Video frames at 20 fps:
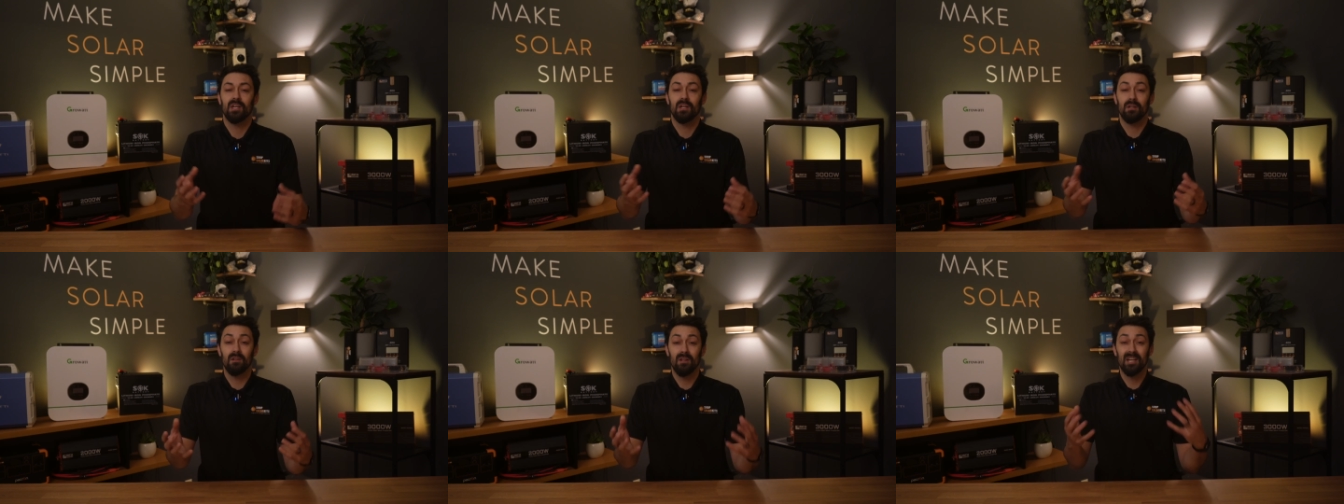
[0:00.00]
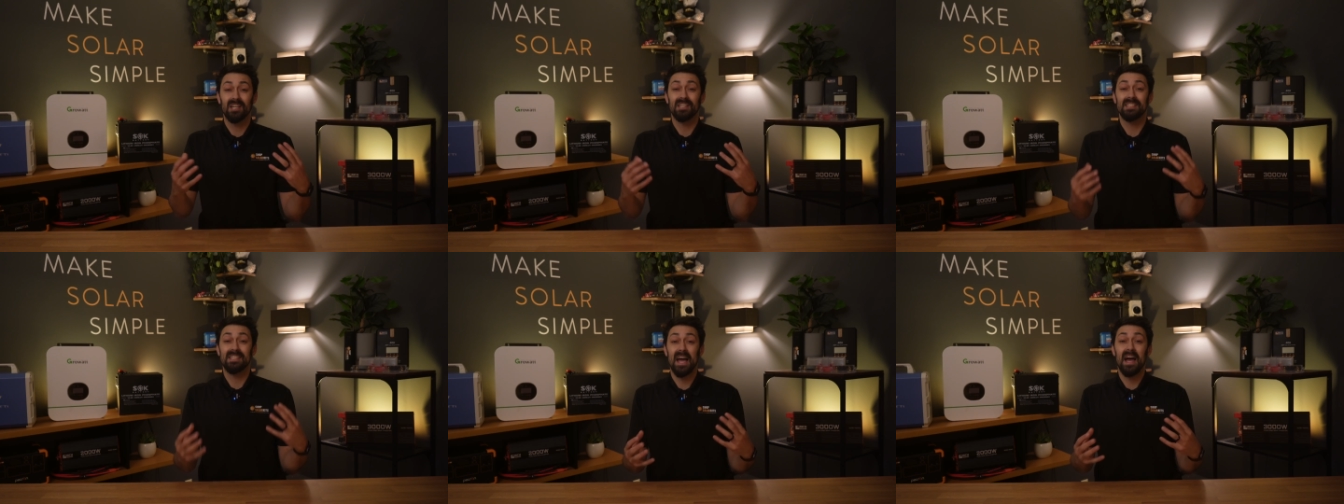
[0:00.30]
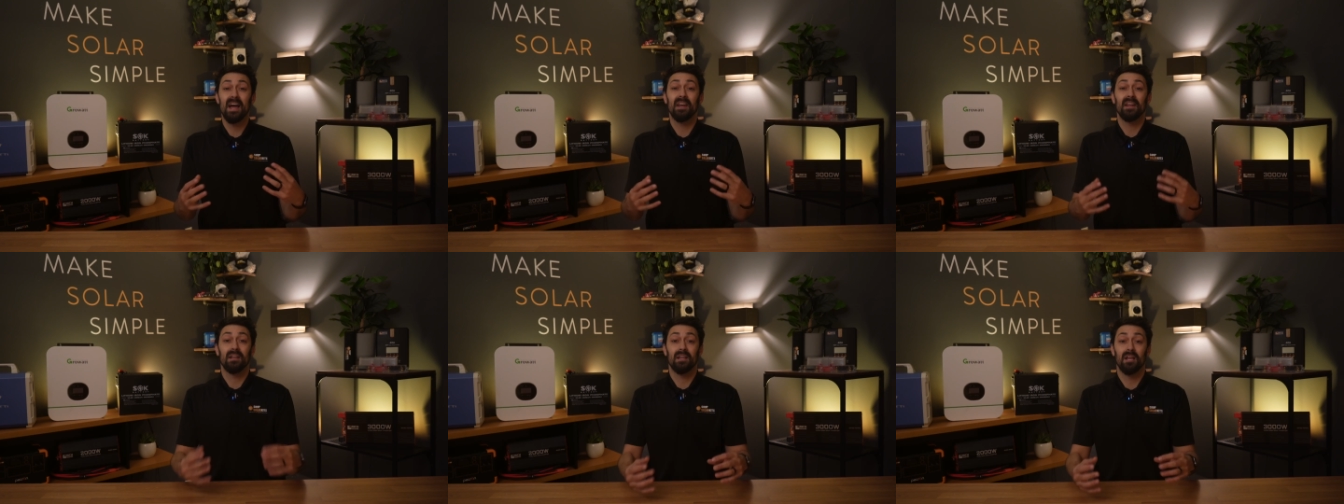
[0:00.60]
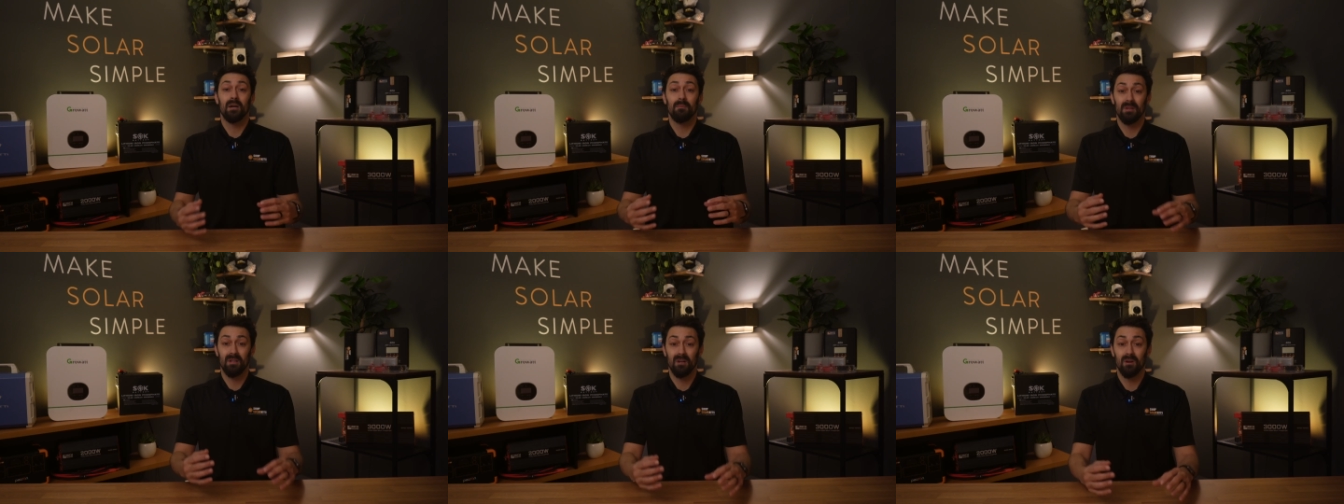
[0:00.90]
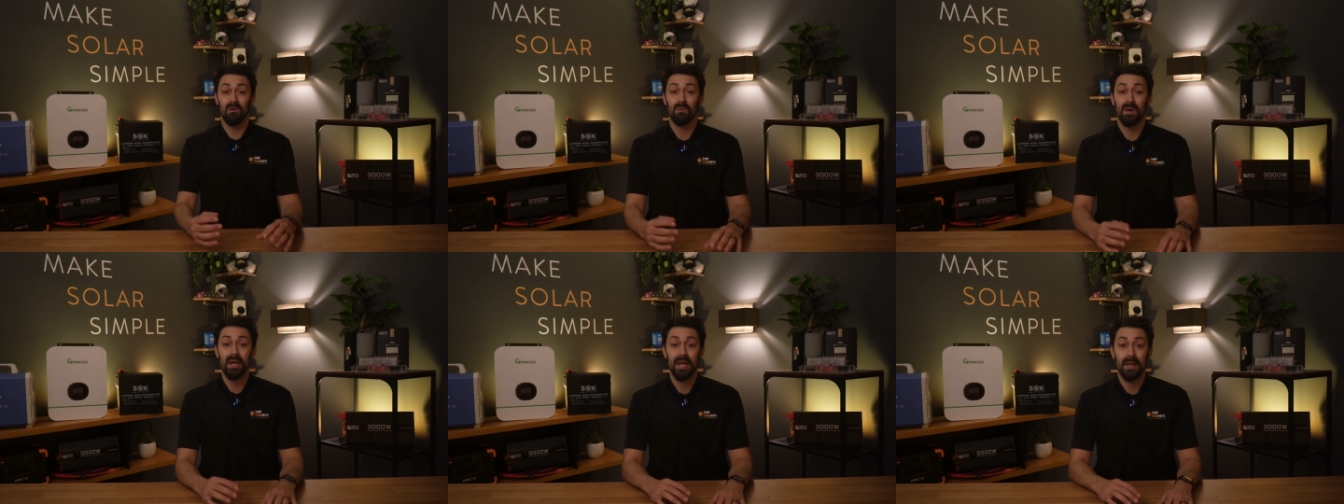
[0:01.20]
and a lot of data coming our
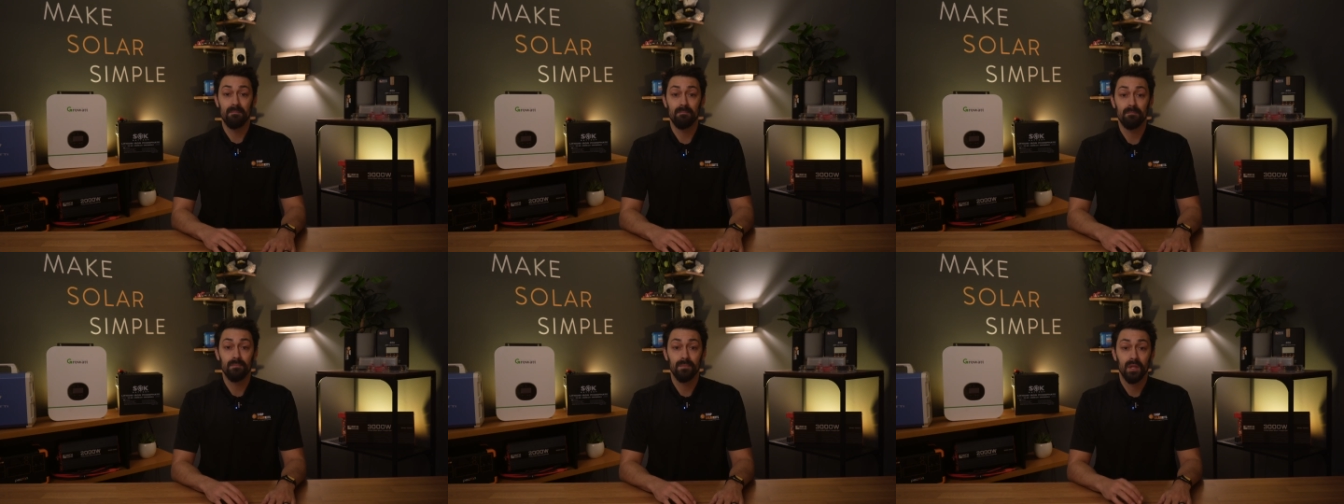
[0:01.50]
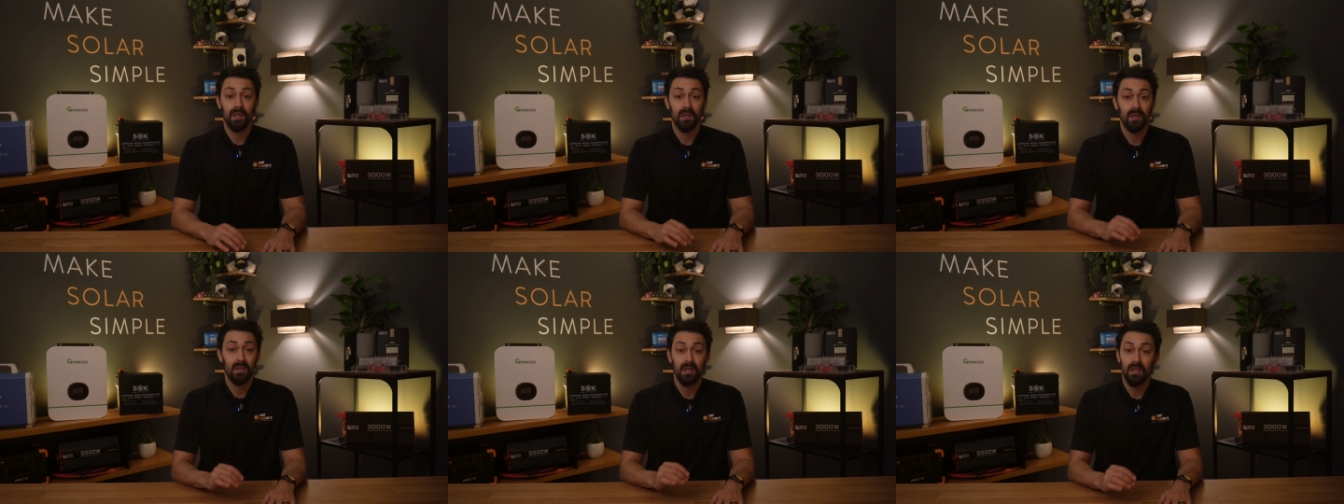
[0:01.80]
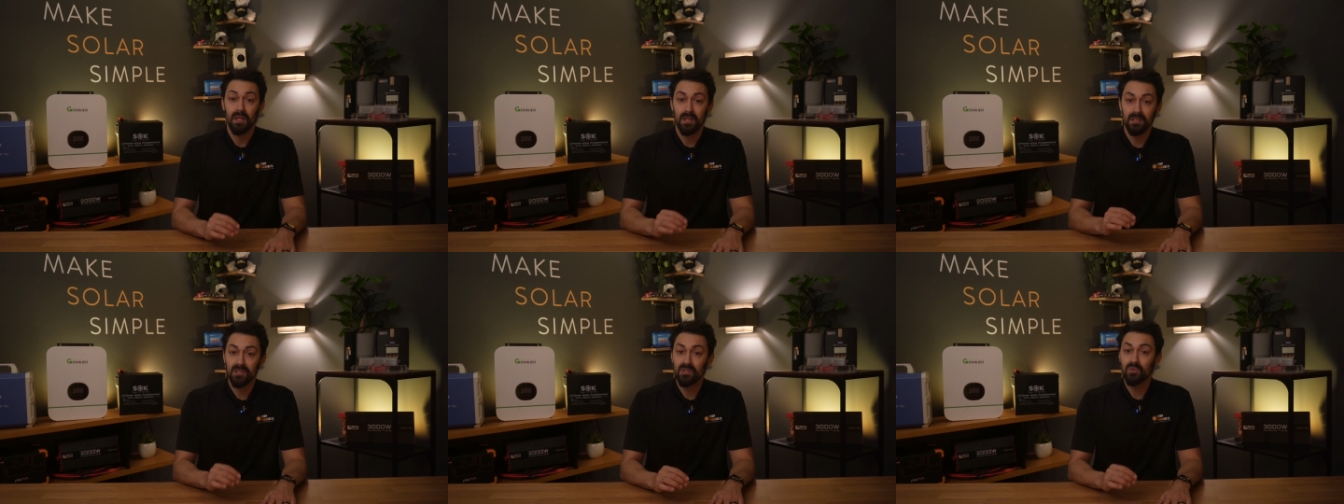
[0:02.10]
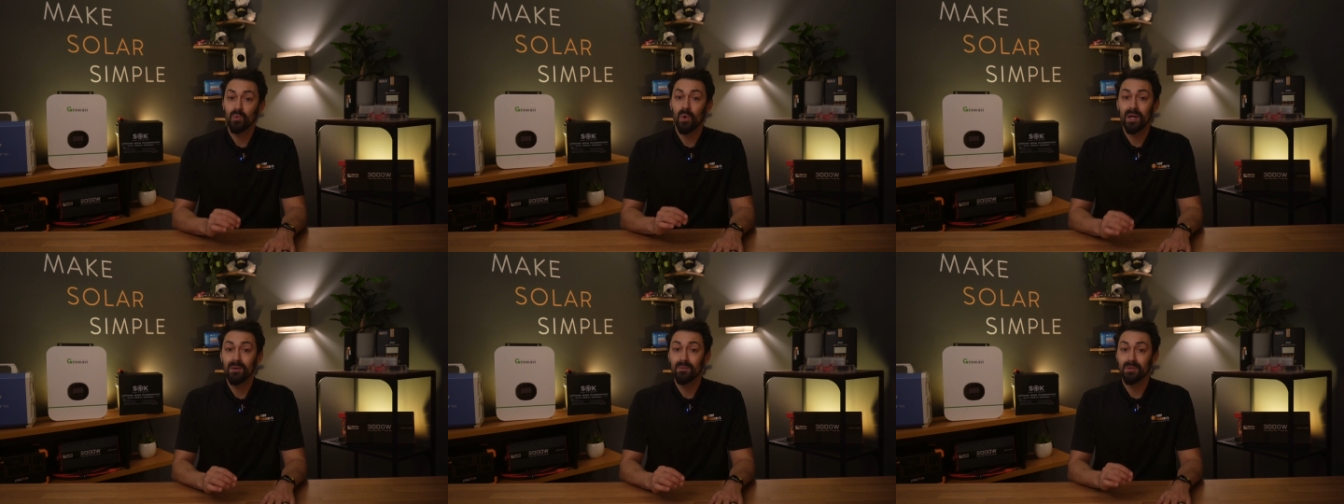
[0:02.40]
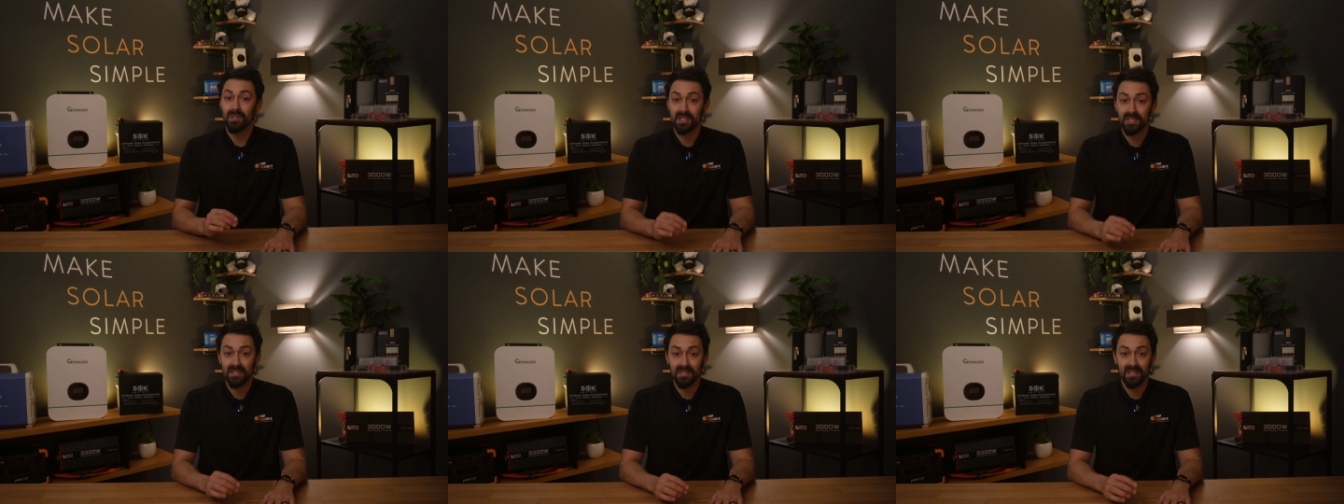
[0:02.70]
way. This is why
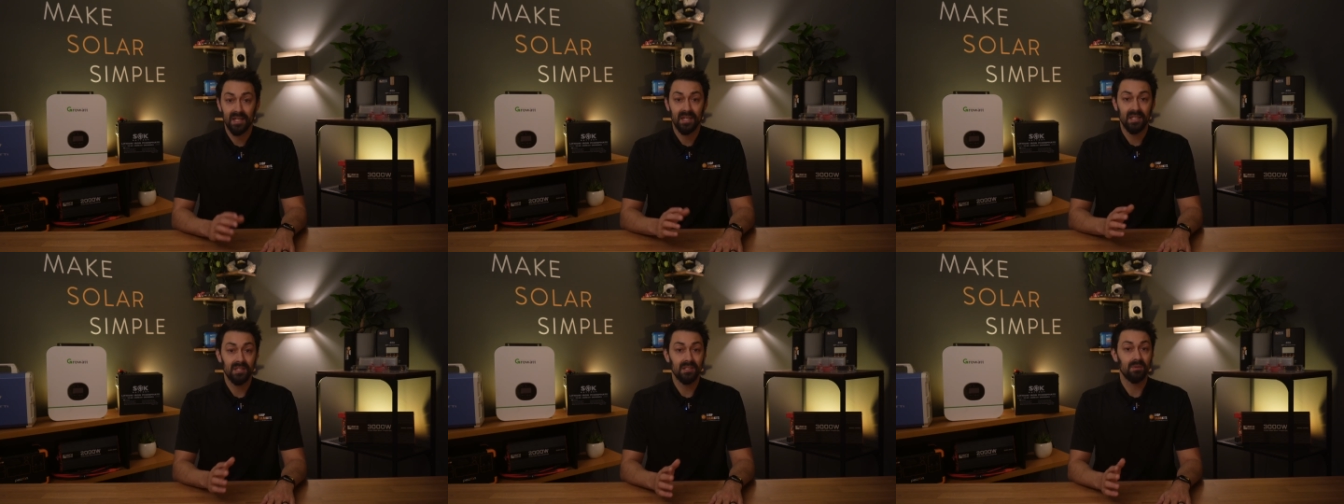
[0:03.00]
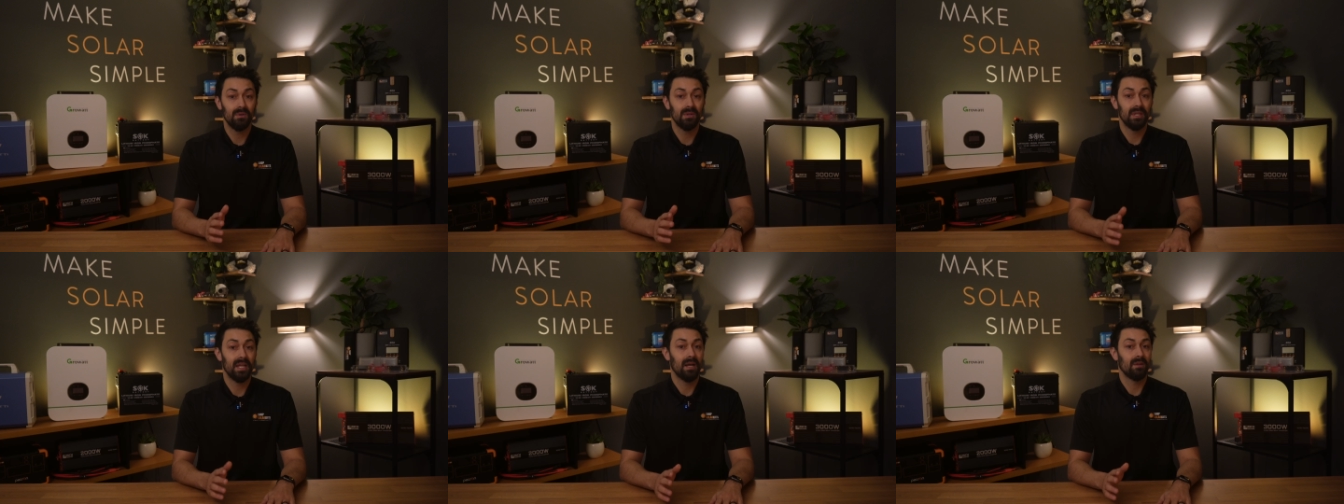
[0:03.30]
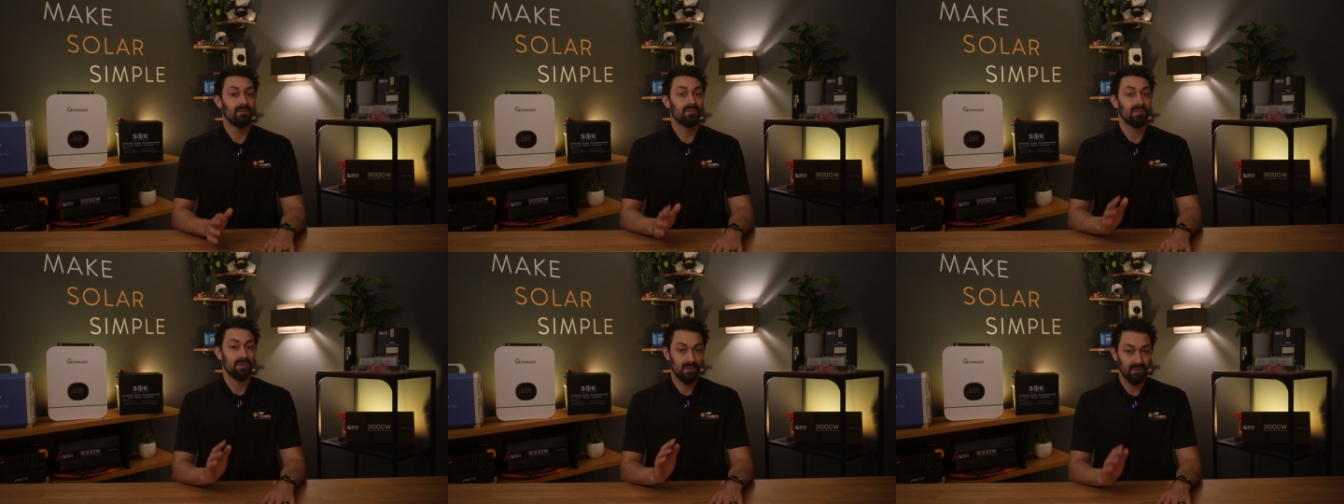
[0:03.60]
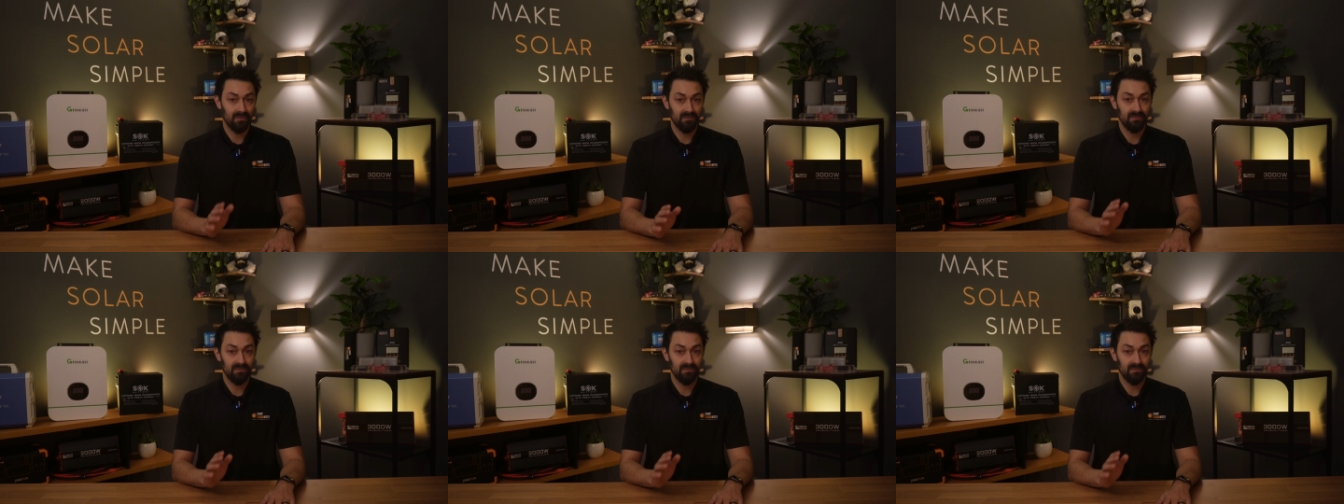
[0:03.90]
we're excited to announce the